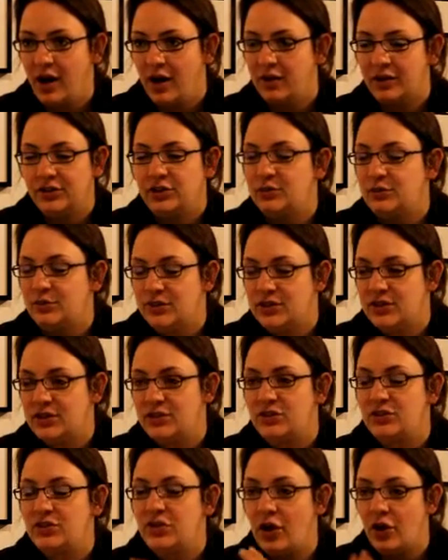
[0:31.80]
she was
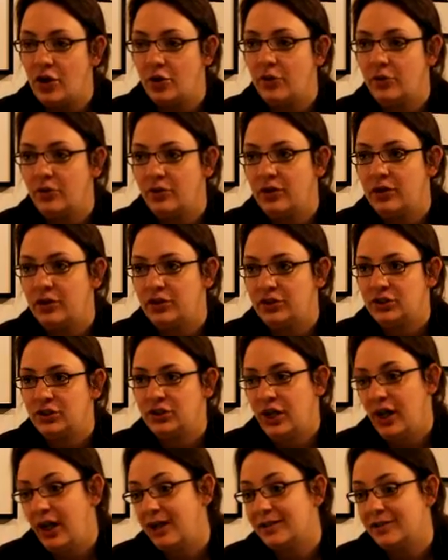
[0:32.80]
just so
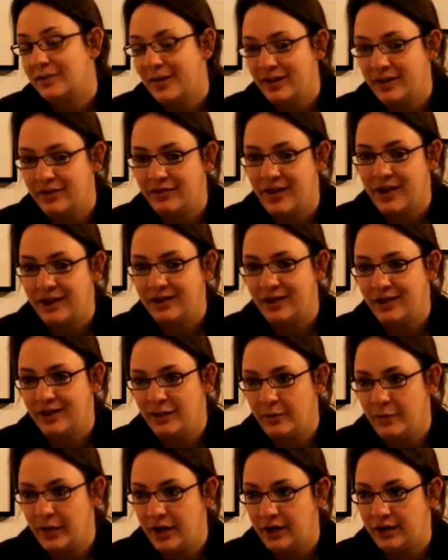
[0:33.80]
shocked by the fact that in
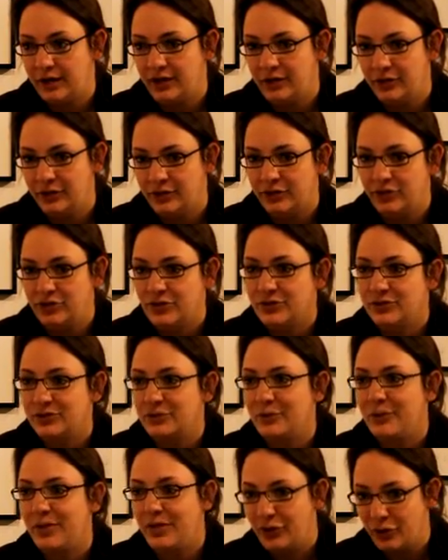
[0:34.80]
America you could choose
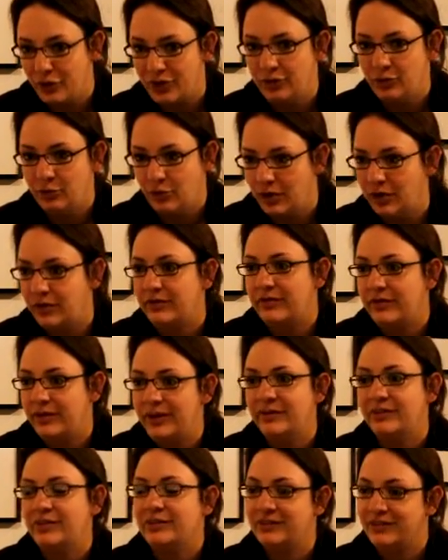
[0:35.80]
from 31
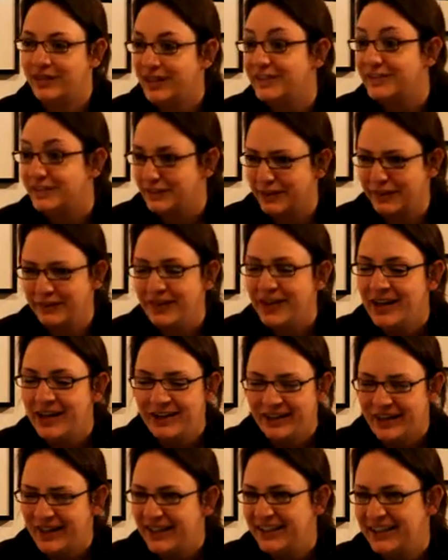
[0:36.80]
flavors of ice cream,
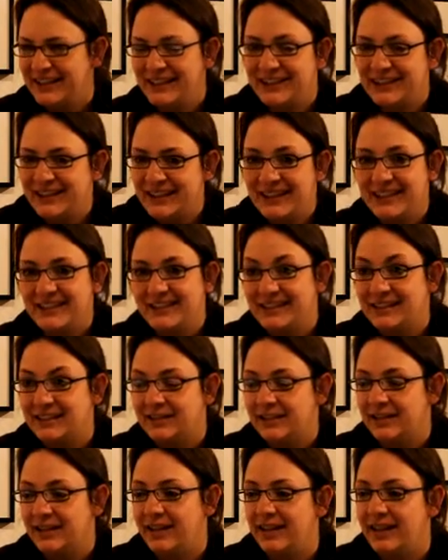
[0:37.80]
right? And it's such like this
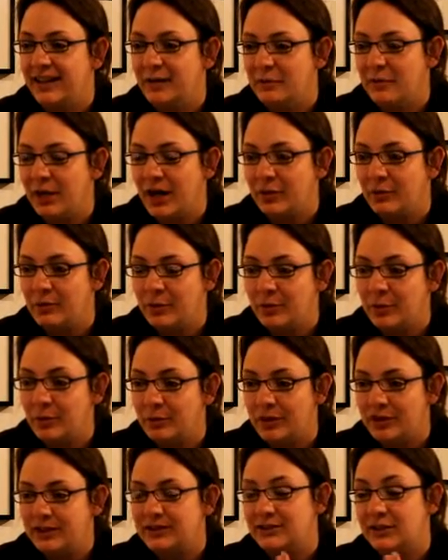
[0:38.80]
silly thing, but I remember
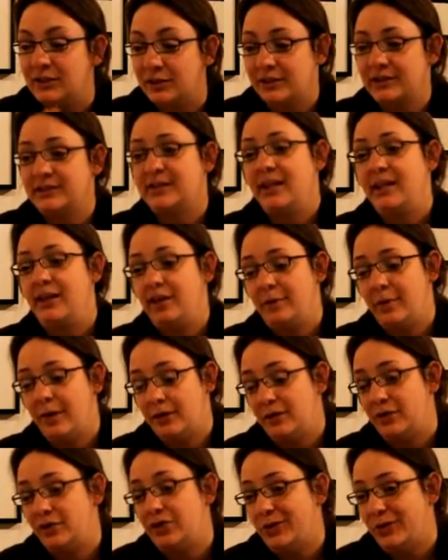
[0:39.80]
being so excited about
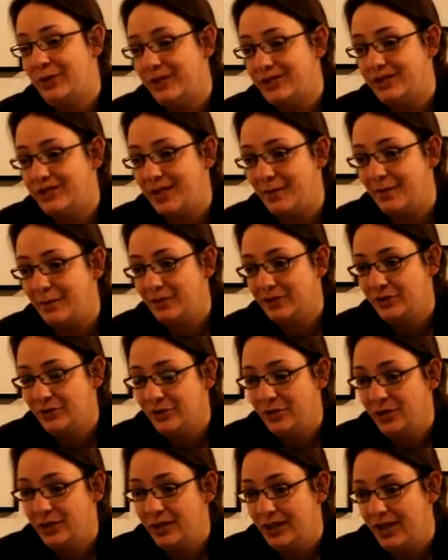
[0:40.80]
the choice and
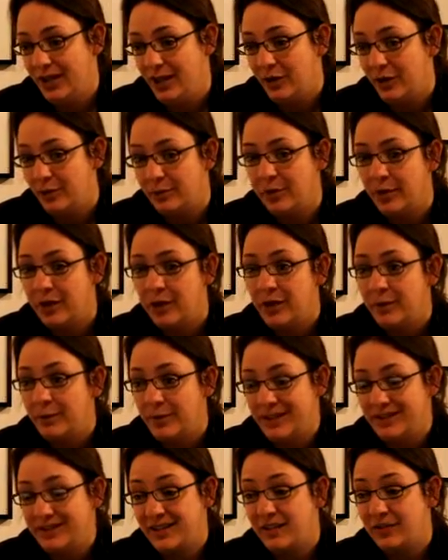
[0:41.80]
opportunity to help
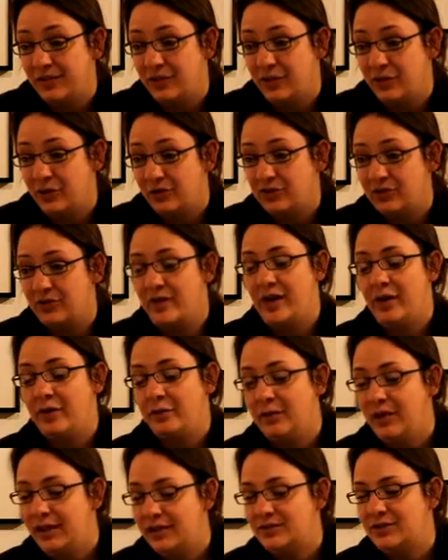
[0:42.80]
myself and those around
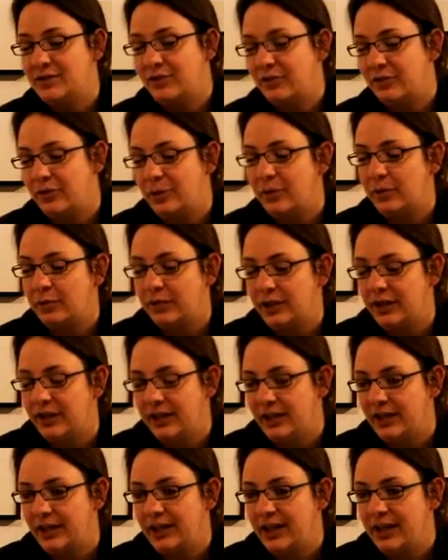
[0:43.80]
me. So from a really
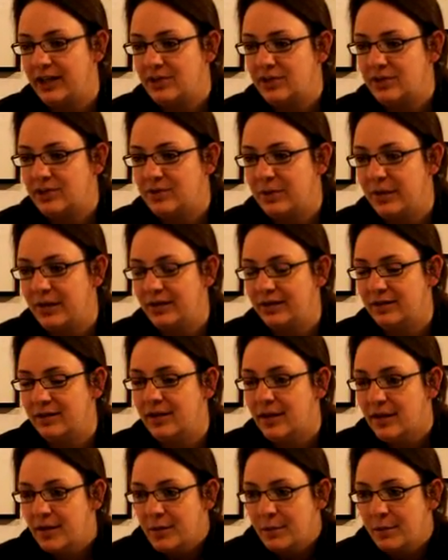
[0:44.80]
young age, it's been
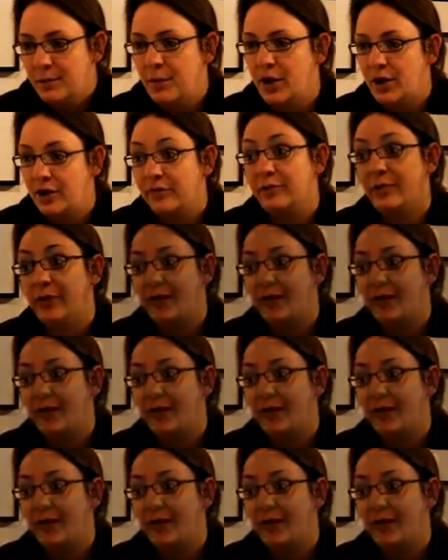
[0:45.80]
part of my